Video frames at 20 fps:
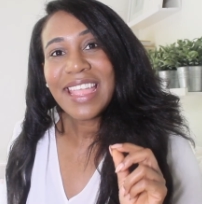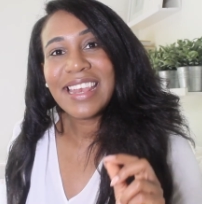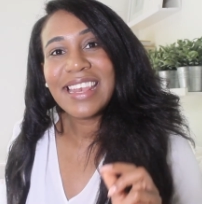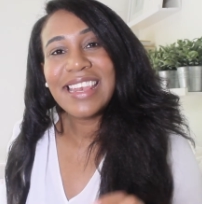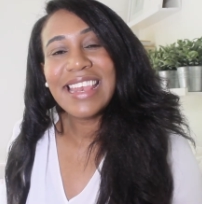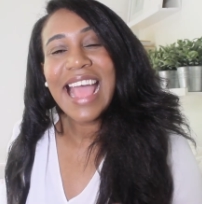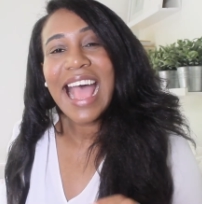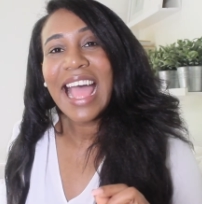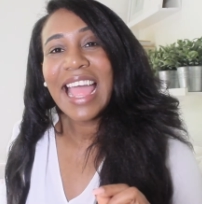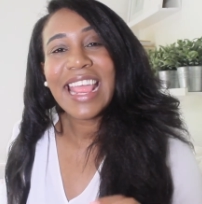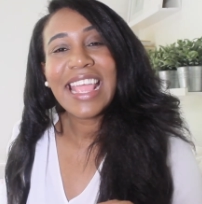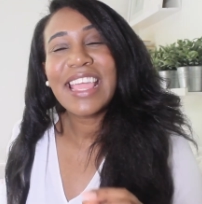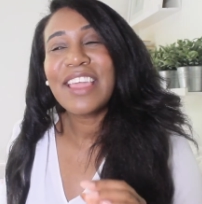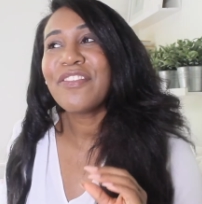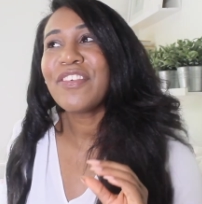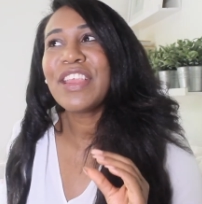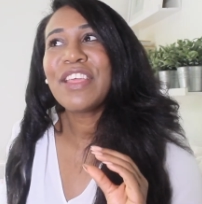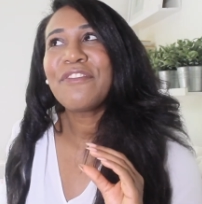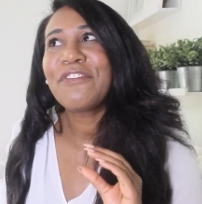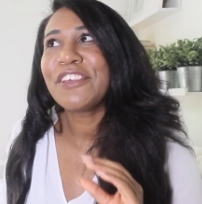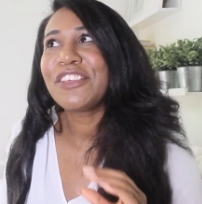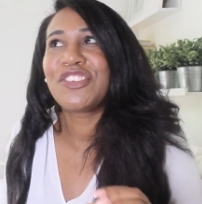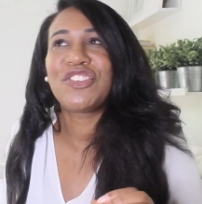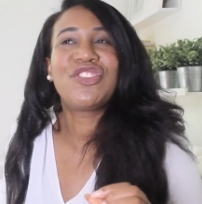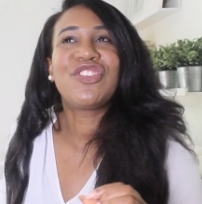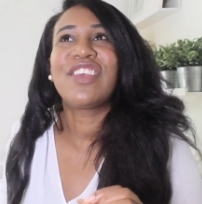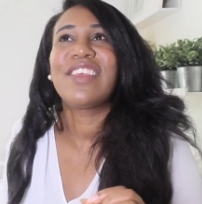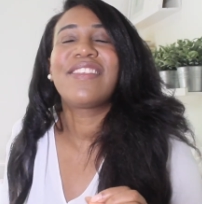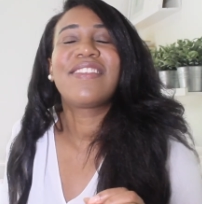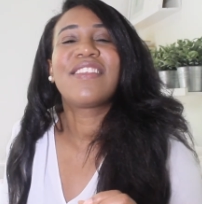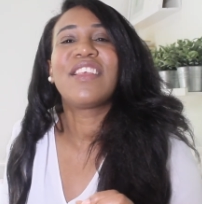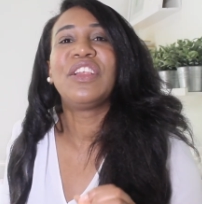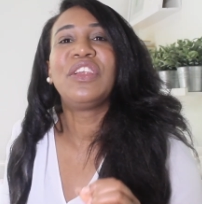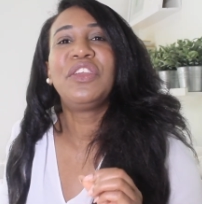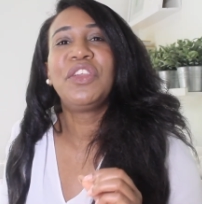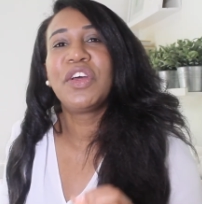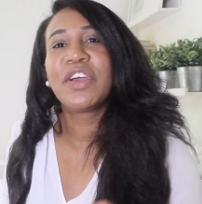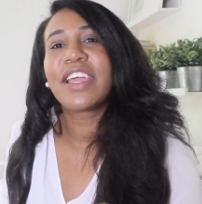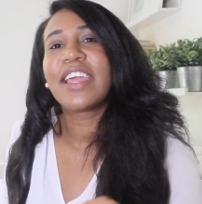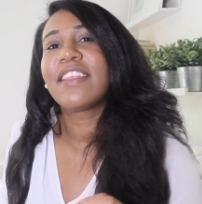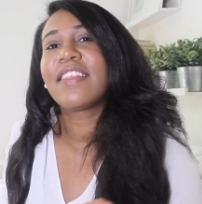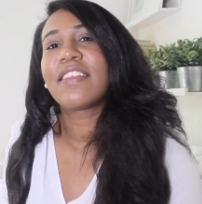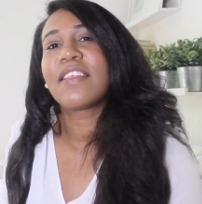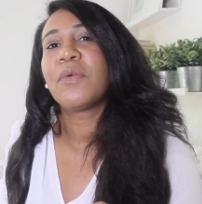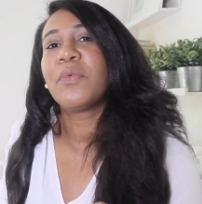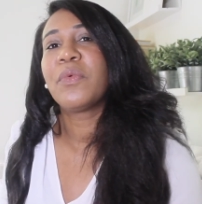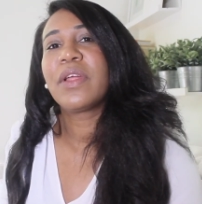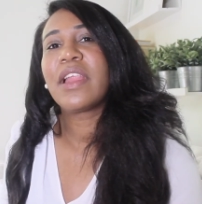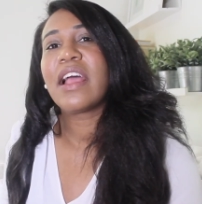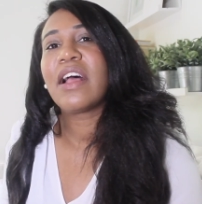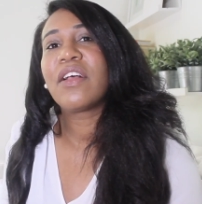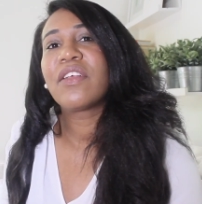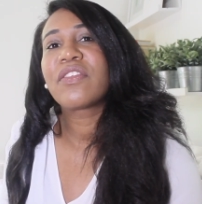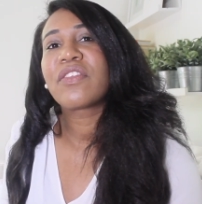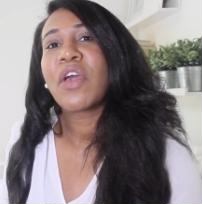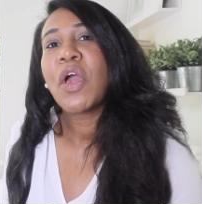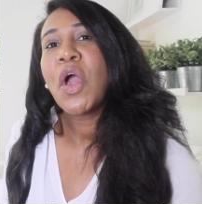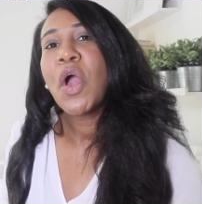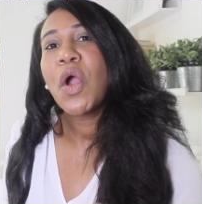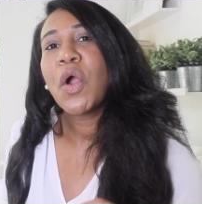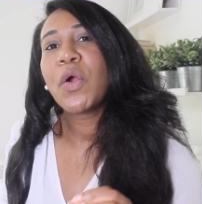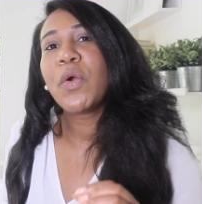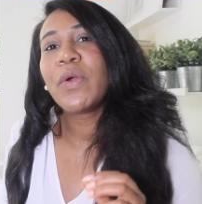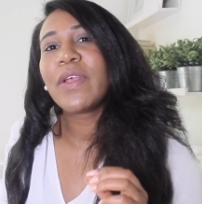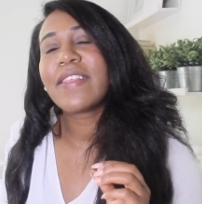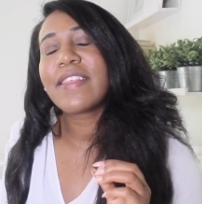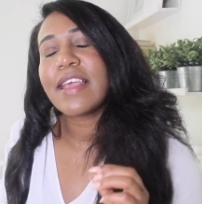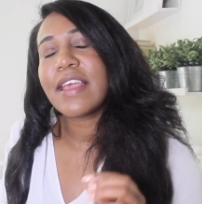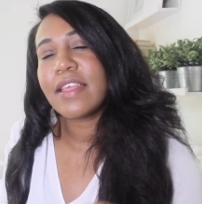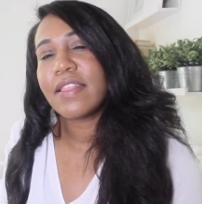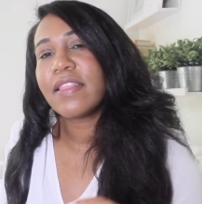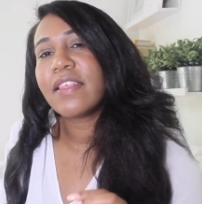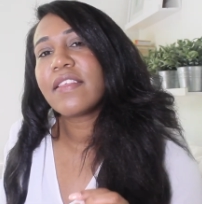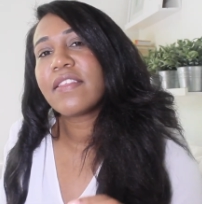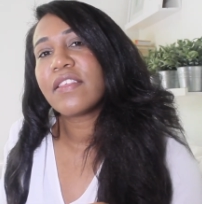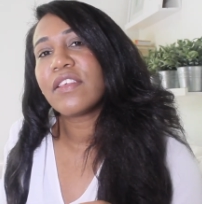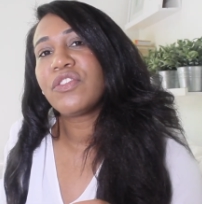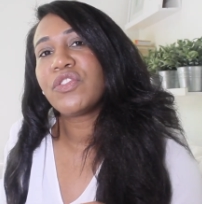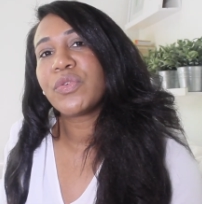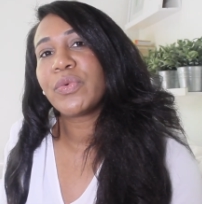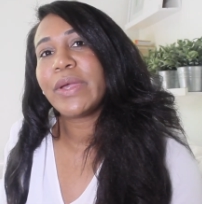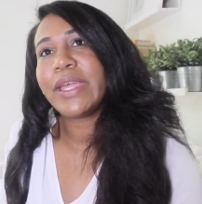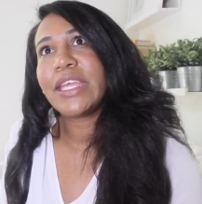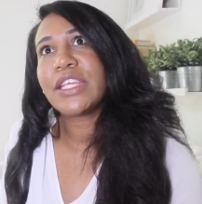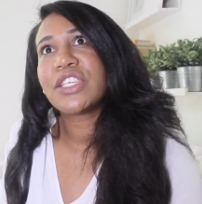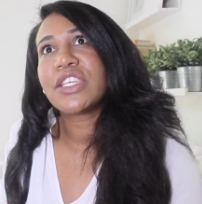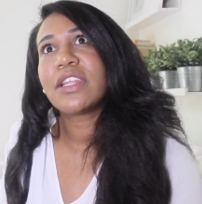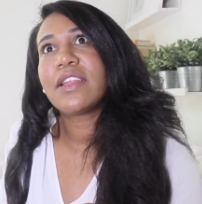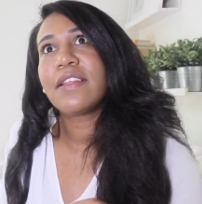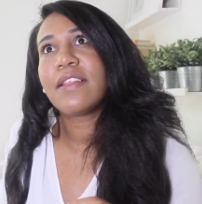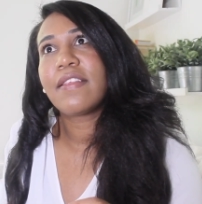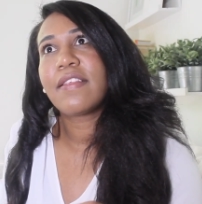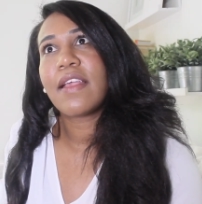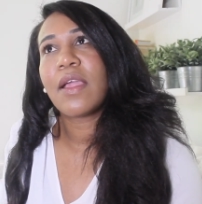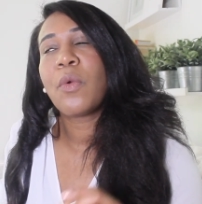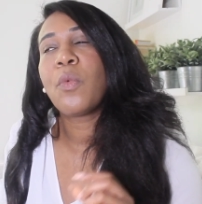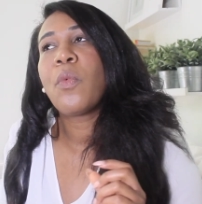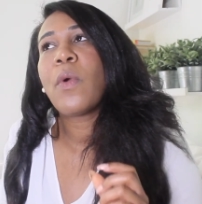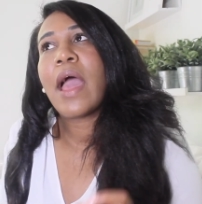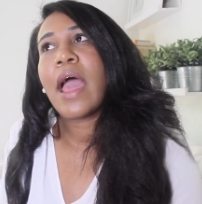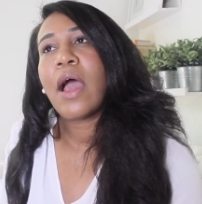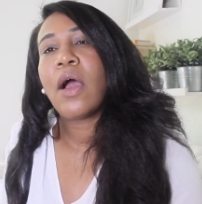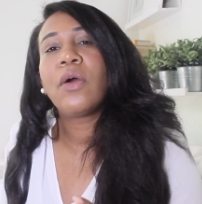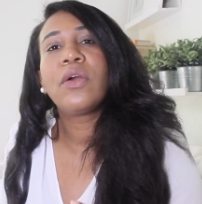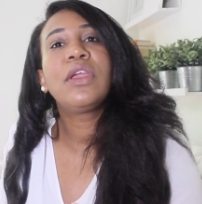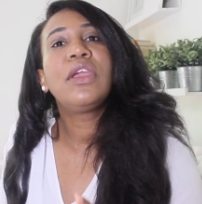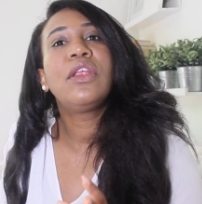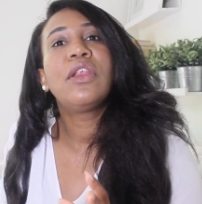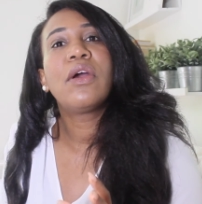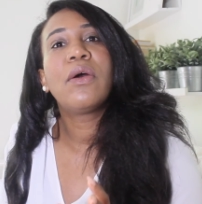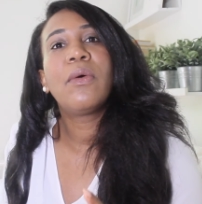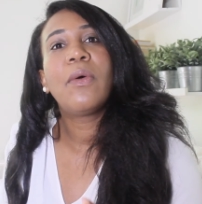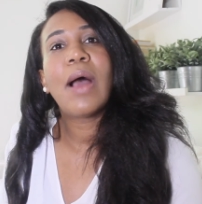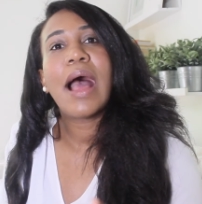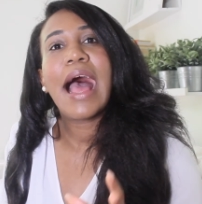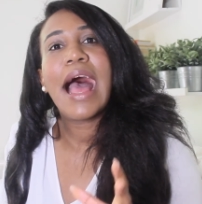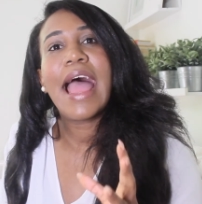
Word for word: not even if it's just to look at someone else who is in this situation and say, wow, you know,